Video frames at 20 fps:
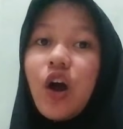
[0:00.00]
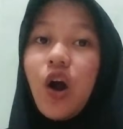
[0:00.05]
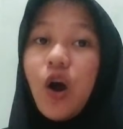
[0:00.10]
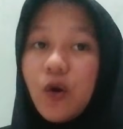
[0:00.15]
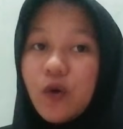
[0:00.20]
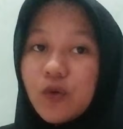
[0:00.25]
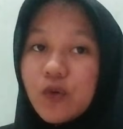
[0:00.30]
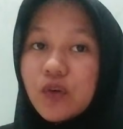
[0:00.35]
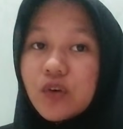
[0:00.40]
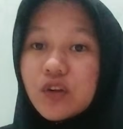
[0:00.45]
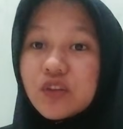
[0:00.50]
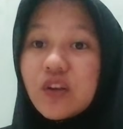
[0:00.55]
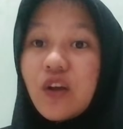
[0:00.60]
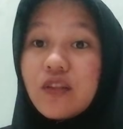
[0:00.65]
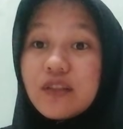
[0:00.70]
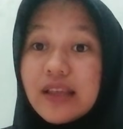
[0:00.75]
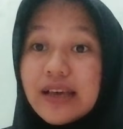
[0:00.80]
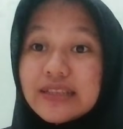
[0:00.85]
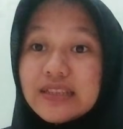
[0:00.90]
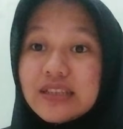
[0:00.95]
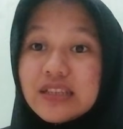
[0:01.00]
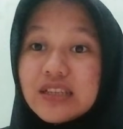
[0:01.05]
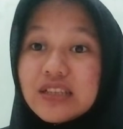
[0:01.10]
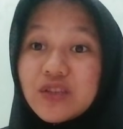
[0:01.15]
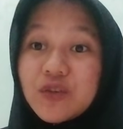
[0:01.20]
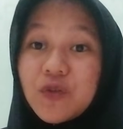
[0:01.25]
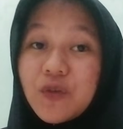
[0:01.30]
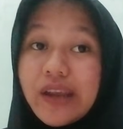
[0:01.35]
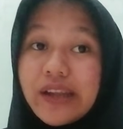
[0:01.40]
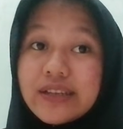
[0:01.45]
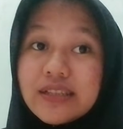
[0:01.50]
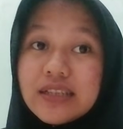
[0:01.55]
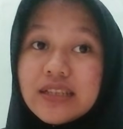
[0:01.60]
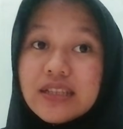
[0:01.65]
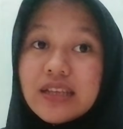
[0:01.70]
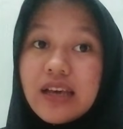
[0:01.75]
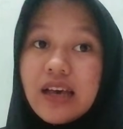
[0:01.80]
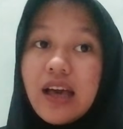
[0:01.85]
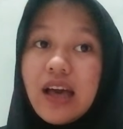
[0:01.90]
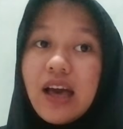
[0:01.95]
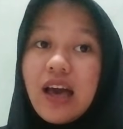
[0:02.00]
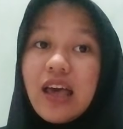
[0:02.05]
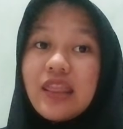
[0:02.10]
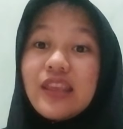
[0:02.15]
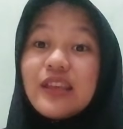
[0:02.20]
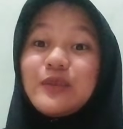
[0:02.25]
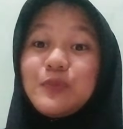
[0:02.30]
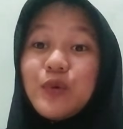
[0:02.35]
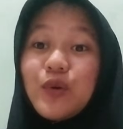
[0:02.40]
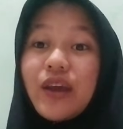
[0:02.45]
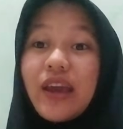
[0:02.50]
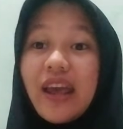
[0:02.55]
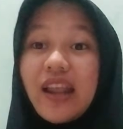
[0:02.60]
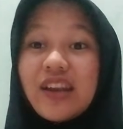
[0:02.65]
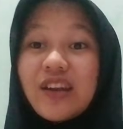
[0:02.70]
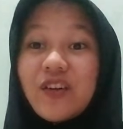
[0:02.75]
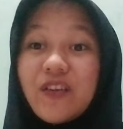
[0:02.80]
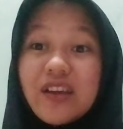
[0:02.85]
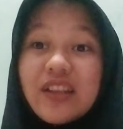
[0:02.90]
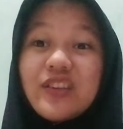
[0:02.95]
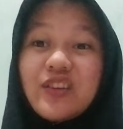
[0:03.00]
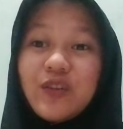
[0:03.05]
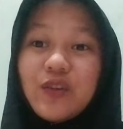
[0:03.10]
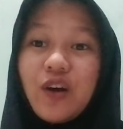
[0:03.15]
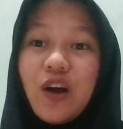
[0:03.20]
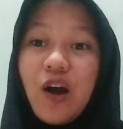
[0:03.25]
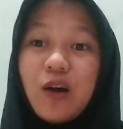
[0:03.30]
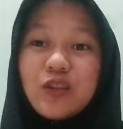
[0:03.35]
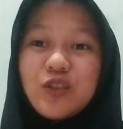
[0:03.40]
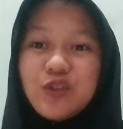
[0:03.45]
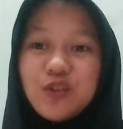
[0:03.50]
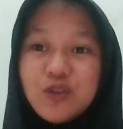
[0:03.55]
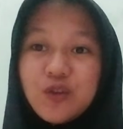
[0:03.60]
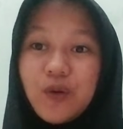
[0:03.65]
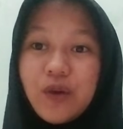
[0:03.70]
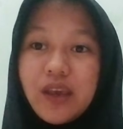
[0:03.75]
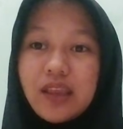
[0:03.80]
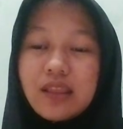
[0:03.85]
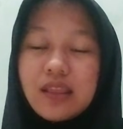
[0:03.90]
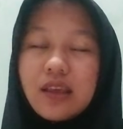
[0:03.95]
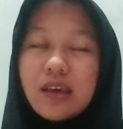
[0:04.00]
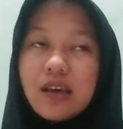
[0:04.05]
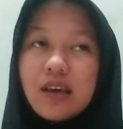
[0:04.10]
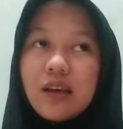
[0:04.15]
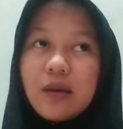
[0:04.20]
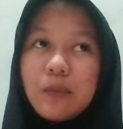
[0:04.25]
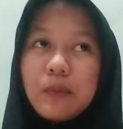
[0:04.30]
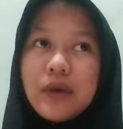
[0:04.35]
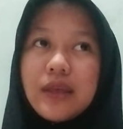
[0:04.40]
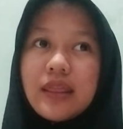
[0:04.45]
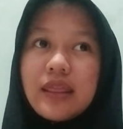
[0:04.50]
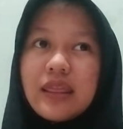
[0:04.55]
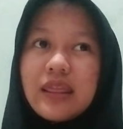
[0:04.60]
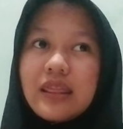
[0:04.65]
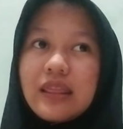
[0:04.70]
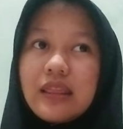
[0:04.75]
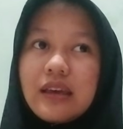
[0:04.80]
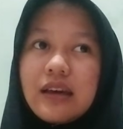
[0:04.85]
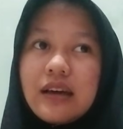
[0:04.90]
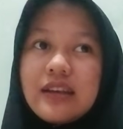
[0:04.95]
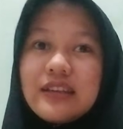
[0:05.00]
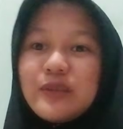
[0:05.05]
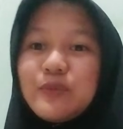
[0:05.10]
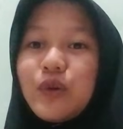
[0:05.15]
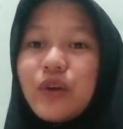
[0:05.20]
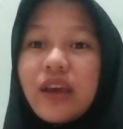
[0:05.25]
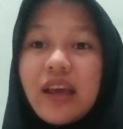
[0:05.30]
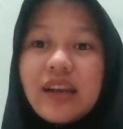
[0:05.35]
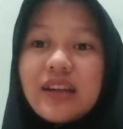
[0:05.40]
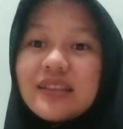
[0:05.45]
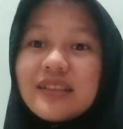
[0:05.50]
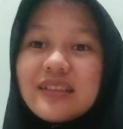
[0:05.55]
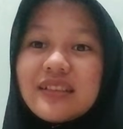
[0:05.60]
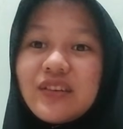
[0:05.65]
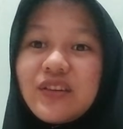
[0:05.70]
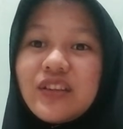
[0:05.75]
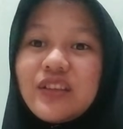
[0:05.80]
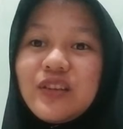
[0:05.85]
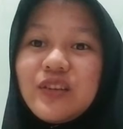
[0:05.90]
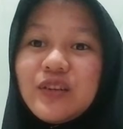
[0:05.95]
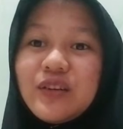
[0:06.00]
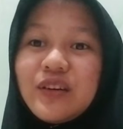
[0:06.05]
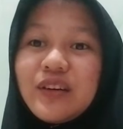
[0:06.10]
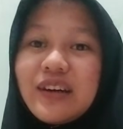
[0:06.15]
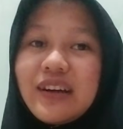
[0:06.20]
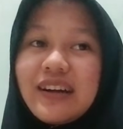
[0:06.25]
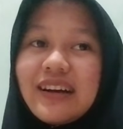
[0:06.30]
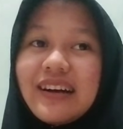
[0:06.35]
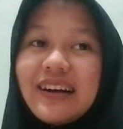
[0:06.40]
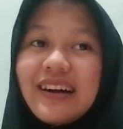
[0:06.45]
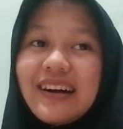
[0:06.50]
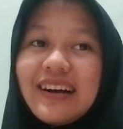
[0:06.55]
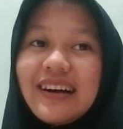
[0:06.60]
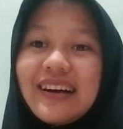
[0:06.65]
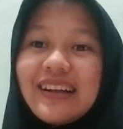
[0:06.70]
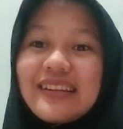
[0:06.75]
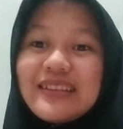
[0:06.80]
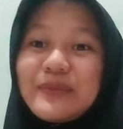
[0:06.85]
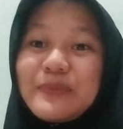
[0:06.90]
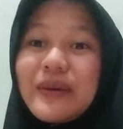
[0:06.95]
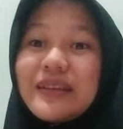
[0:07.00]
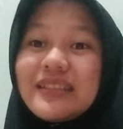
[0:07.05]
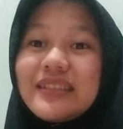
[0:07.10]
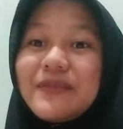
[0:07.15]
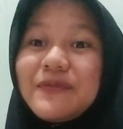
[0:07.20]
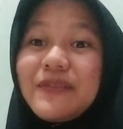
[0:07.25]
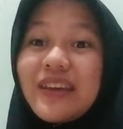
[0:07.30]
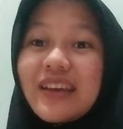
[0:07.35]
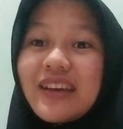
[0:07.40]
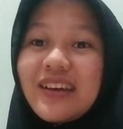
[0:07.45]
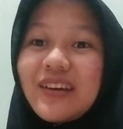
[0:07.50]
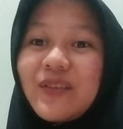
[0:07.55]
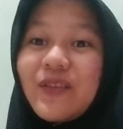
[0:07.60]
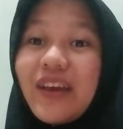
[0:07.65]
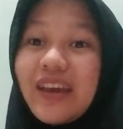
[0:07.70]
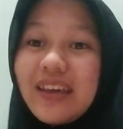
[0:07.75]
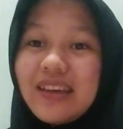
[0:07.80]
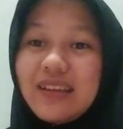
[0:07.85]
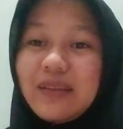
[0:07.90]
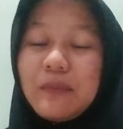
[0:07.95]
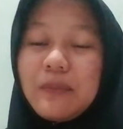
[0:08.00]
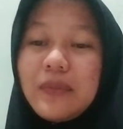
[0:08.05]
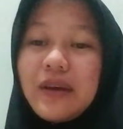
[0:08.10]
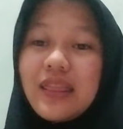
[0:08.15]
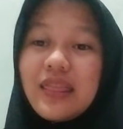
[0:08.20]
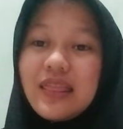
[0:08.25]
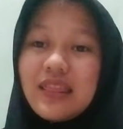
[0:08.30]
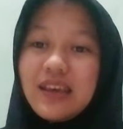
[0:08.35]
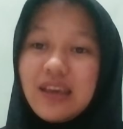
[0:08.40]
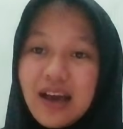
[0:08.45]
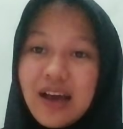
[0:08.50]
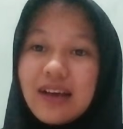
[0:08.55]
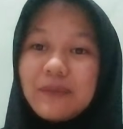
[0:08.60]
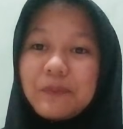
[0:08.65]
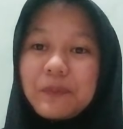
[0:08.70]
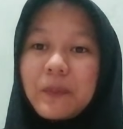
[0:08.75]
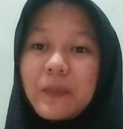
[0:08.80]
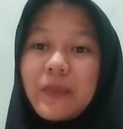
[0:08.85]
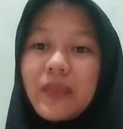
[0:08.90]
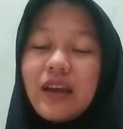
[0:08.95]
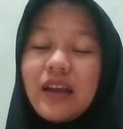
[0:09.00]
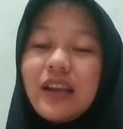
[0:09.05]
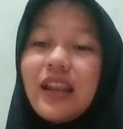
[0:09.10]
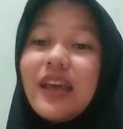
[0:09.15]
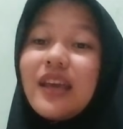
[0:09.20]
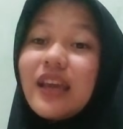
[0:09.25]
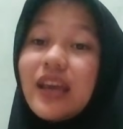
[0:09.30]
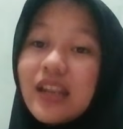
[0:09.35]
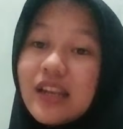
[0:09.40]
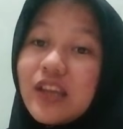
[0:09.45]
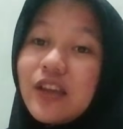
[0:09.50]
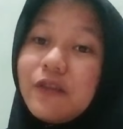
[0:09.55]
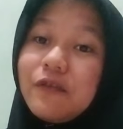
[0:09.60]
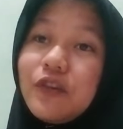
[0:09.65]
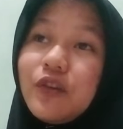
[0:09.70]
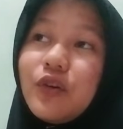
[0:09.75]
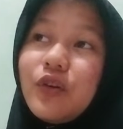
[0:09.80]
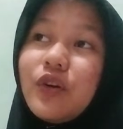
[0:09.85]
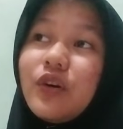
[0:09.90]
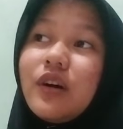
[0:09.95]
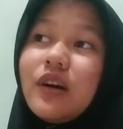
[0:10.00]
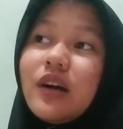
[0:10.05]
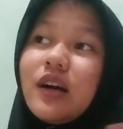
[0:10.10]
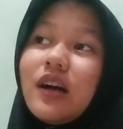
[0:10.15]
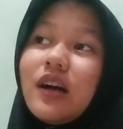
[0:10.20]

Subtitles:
how knowledge is created, this book can guide you how to do it. But this book cannot guide you the specific way. But yeah, they can give you